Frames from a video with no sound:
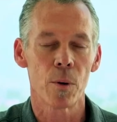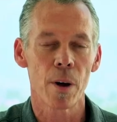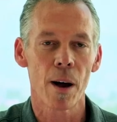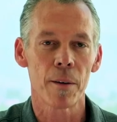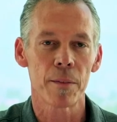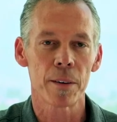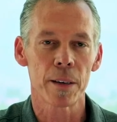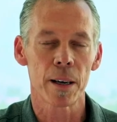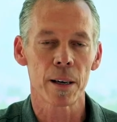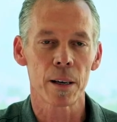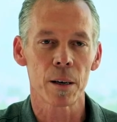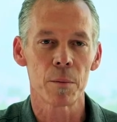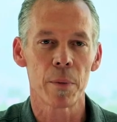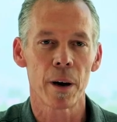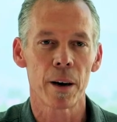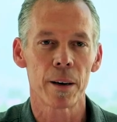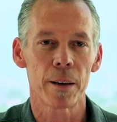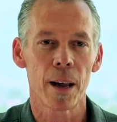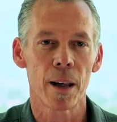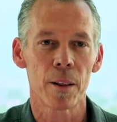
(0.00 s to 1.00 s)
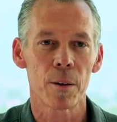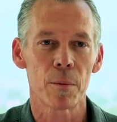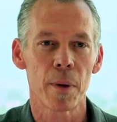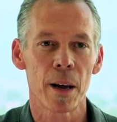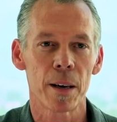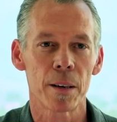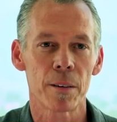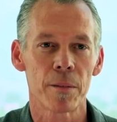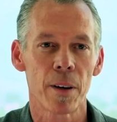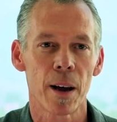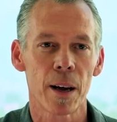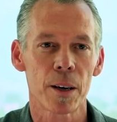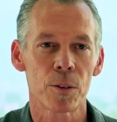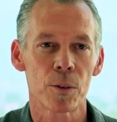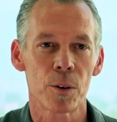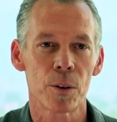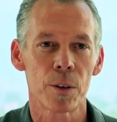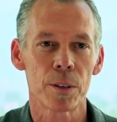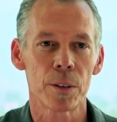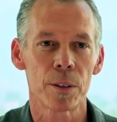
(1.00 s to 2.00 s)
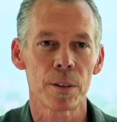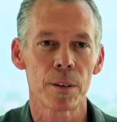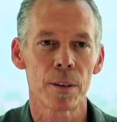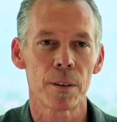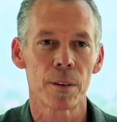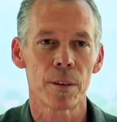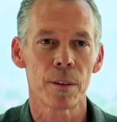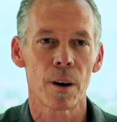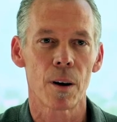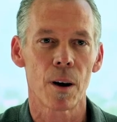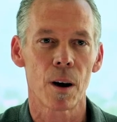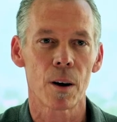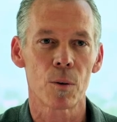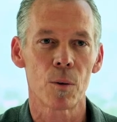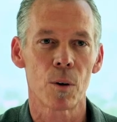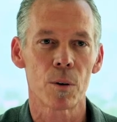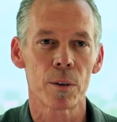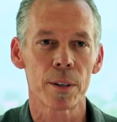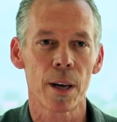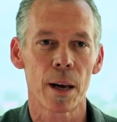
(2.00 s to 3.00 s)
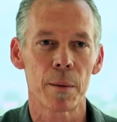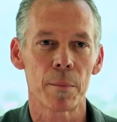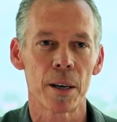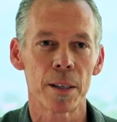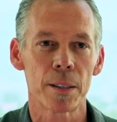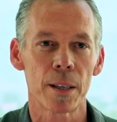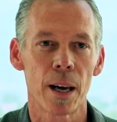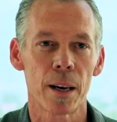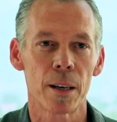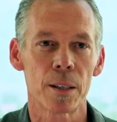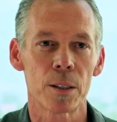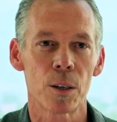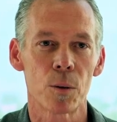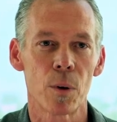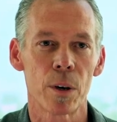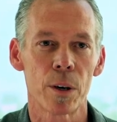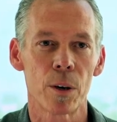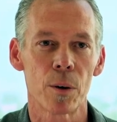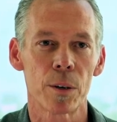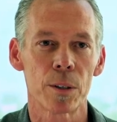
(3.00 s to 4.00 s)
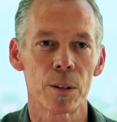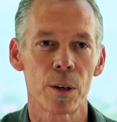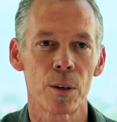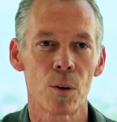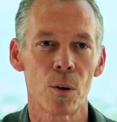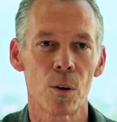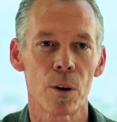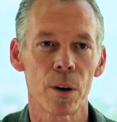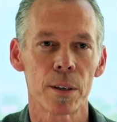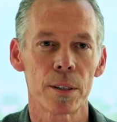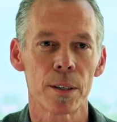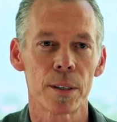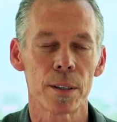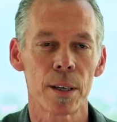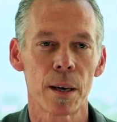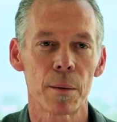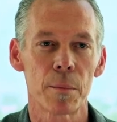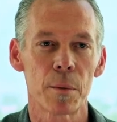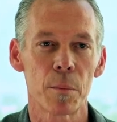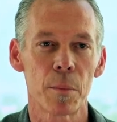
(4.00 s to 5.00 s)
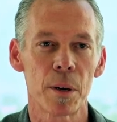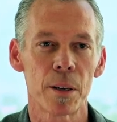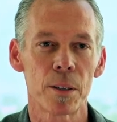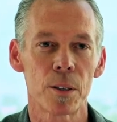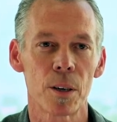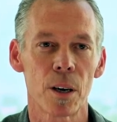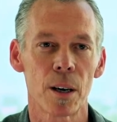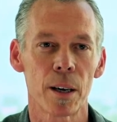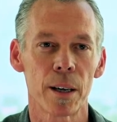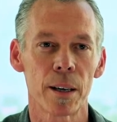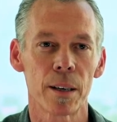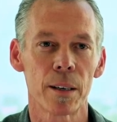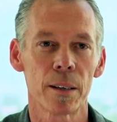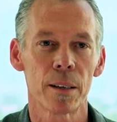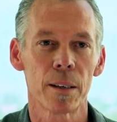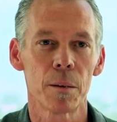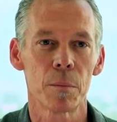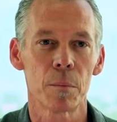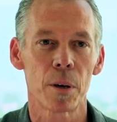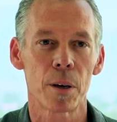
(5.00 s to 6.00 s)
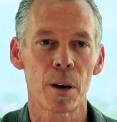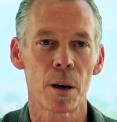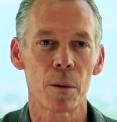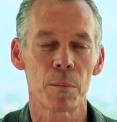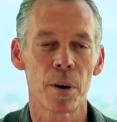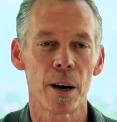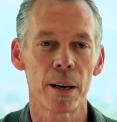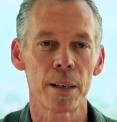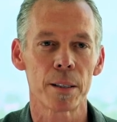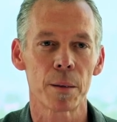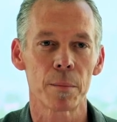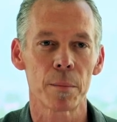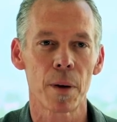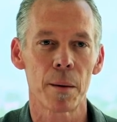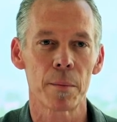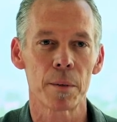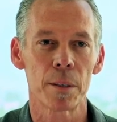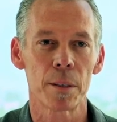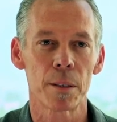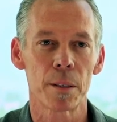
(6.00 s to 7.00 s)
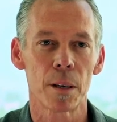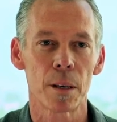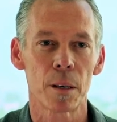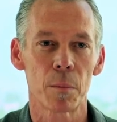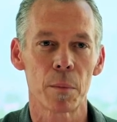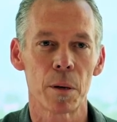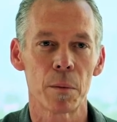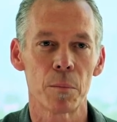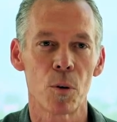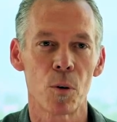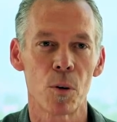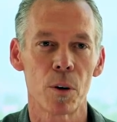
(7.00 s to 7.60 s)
We often get compared to other manufacturers. Our quote side by side, it's a window, it's a door, it's the same dimensionally, but our price sometimes is a little bit